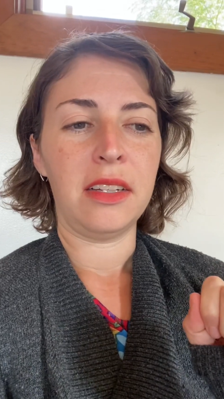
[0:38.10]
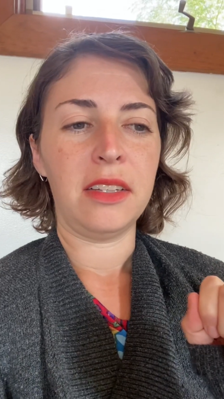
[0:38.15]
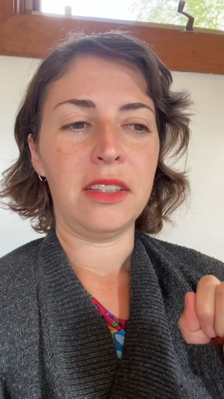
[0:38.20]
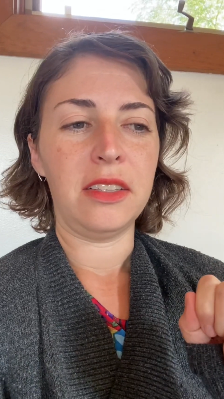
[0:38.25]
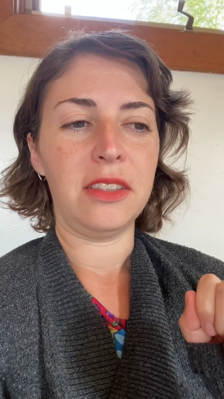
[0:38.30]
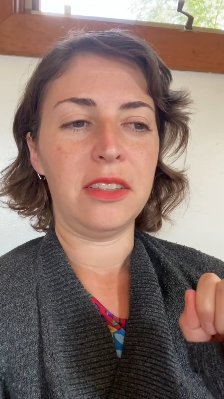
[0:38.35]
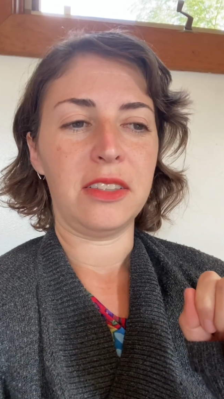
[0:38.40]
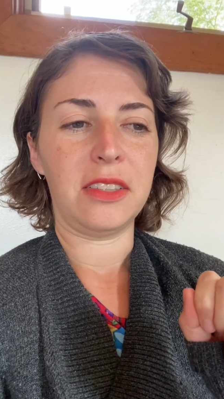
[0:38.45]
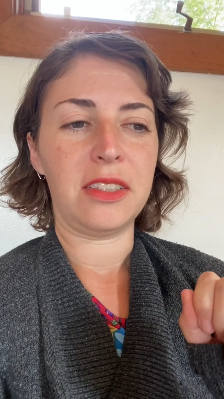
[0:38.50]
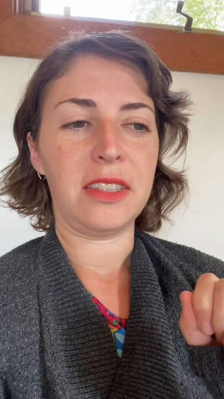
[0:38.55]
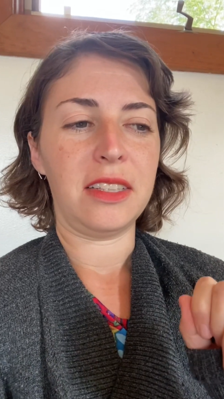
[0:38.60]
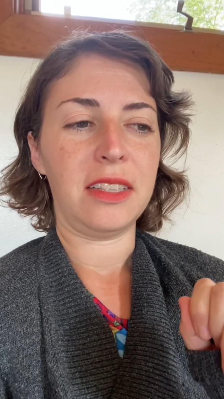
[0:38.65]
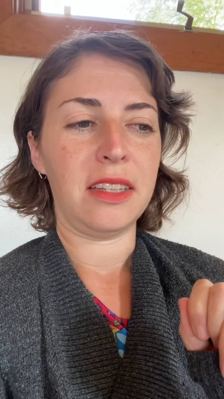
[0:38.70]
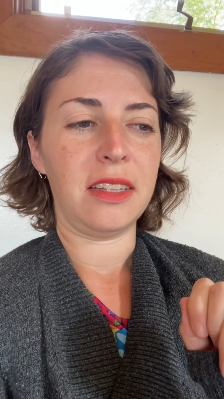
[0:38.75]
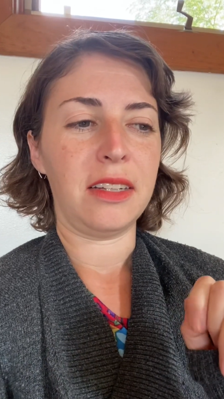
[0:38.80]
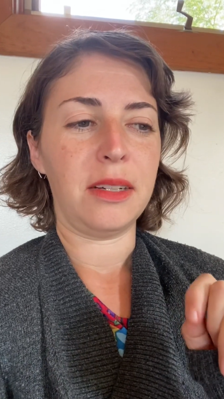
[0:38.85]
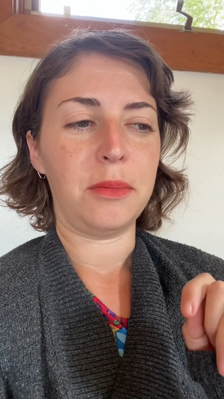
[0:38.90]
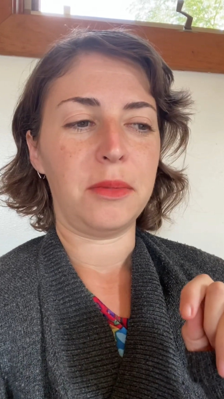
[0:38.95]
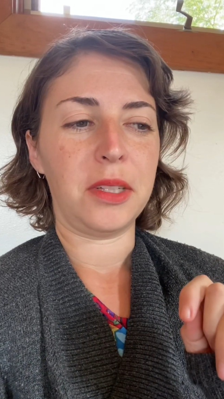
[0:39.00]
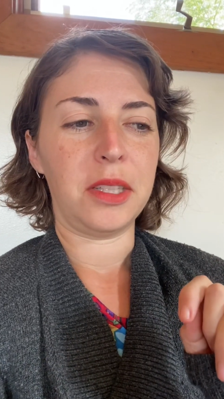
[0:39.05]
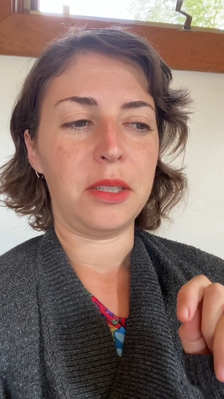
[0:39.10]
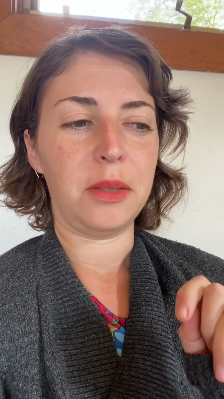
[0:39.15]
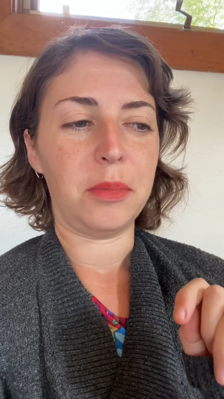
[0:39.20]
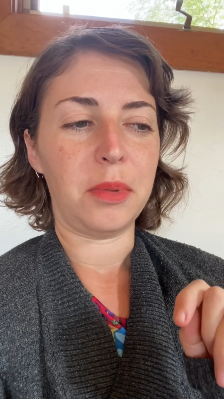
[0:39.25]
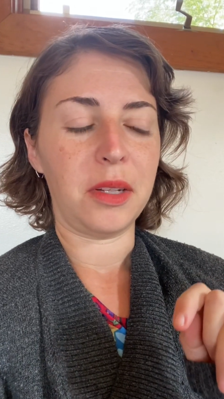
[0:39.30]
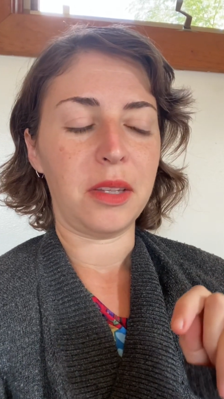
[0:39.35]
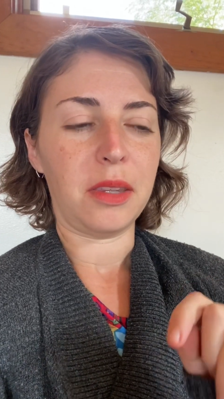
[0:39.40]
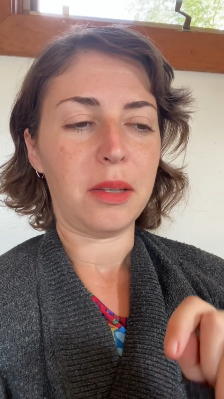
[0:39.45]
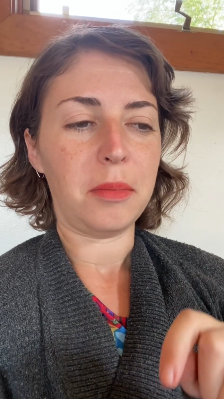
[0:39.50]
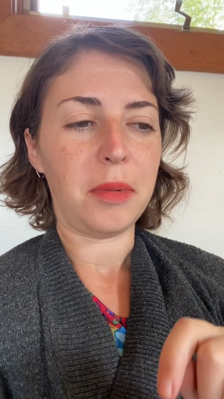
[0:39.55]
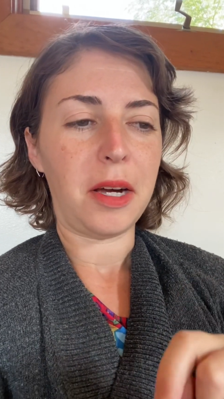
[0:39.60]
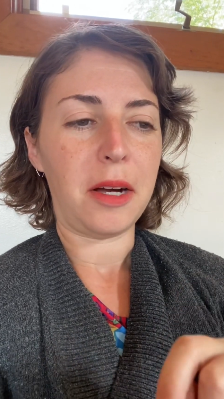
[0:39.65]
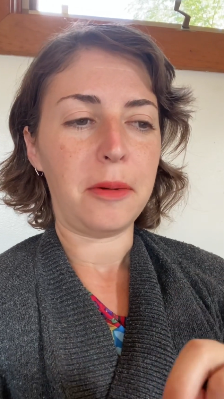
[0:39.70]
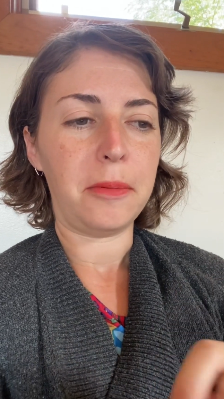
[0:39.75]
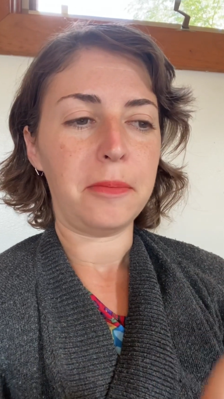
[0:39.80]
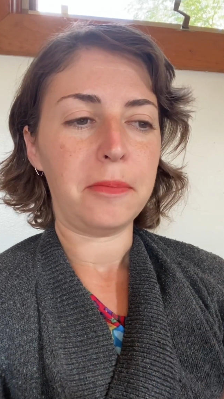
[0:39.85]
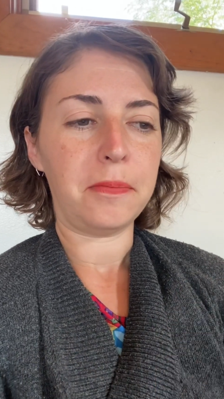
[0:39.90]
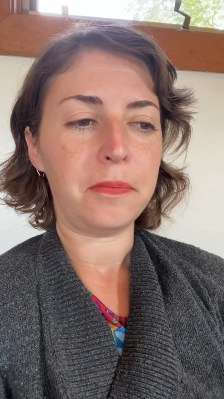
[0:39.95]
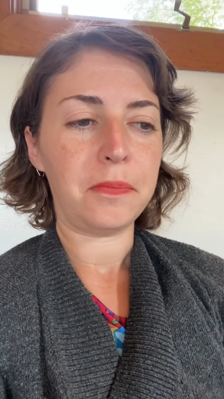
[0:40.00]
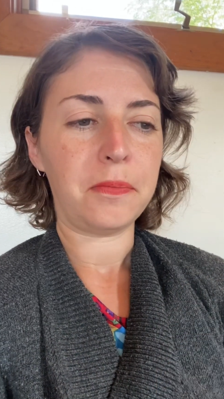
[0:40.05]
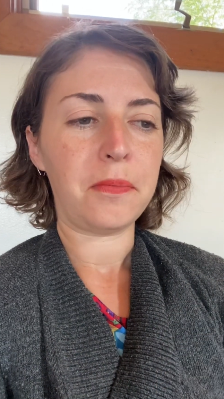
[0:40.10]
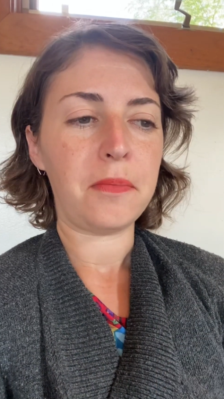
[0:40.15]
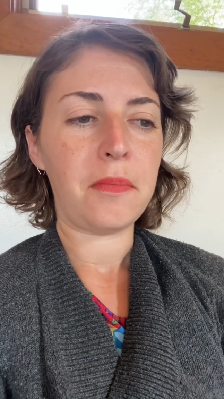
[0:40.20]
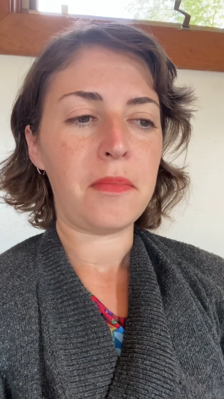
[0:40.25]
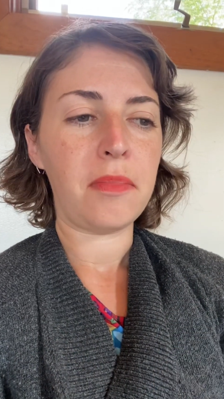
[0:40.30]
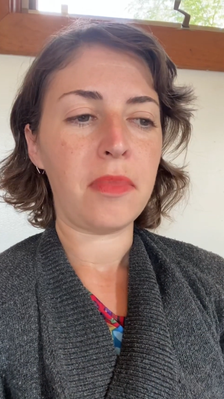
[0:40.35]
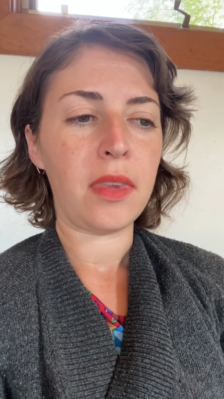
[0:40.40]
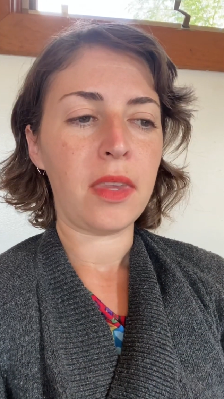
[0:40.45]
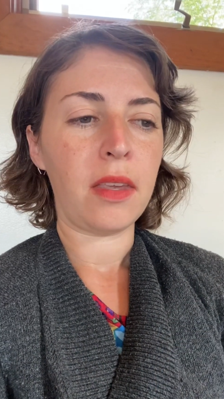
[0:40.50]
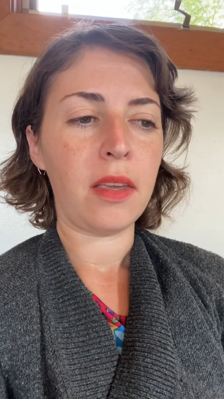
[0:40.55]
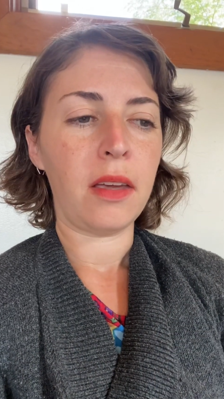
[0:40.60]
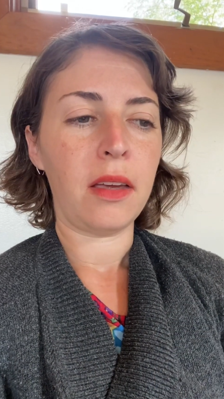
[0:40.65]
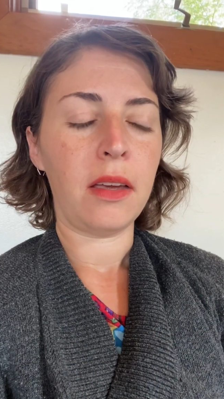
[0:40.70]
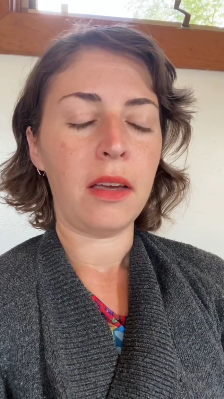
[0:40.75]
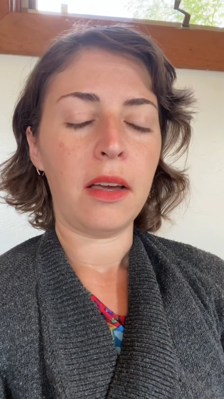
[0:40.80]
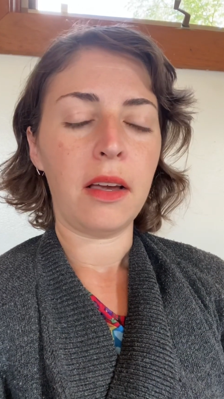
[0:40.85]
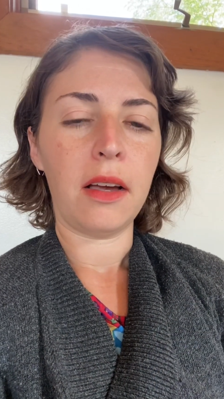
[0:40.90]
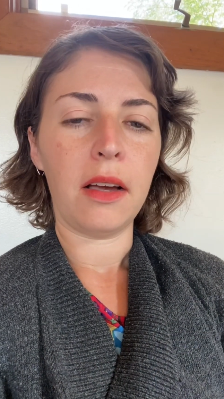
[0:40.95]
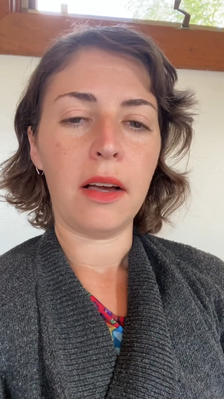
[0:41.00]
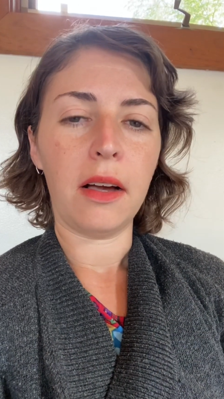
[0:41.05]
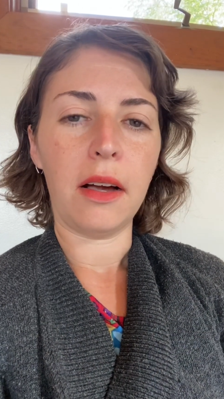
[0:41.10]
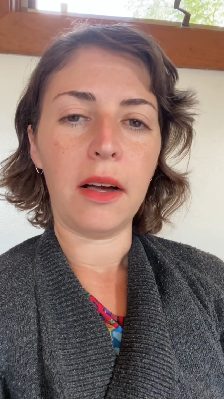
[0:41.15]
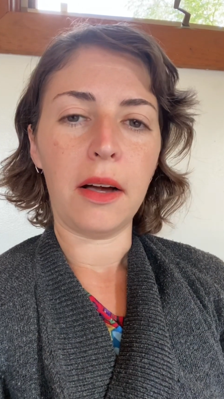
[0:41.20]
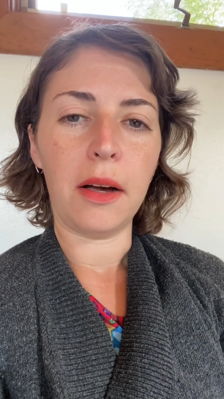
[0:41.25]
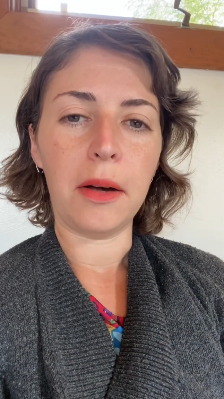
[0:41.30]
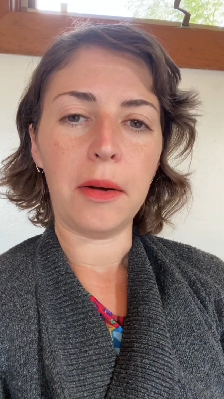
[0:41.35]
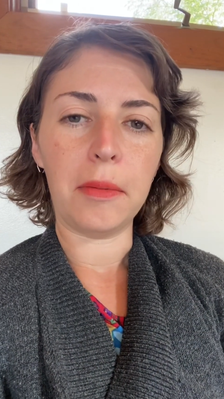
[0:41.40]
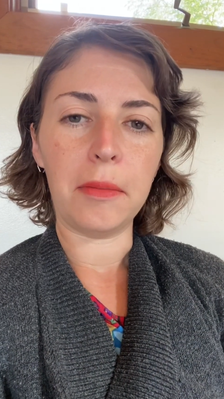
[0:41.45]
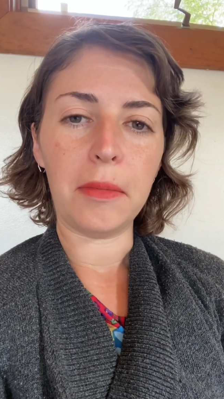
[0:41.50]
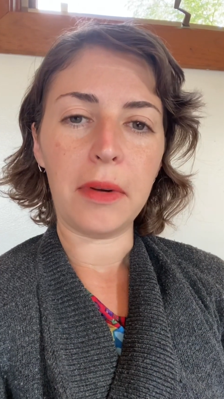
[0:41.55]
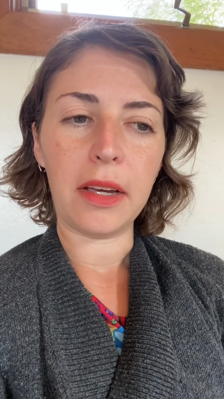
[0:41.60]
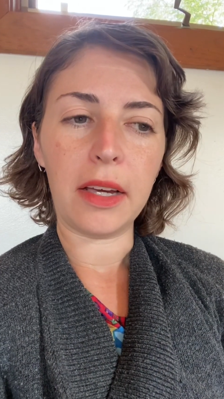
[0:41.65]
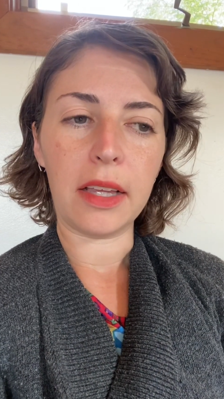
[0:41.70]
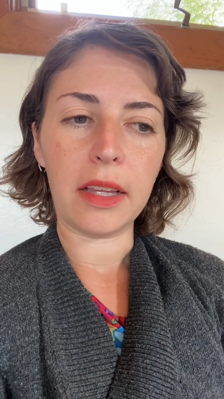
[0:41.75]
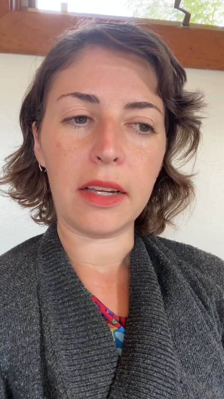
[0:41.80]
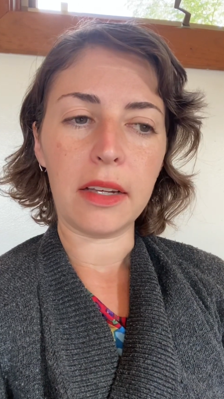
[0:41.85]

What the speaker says: You'll see them when you print them out. And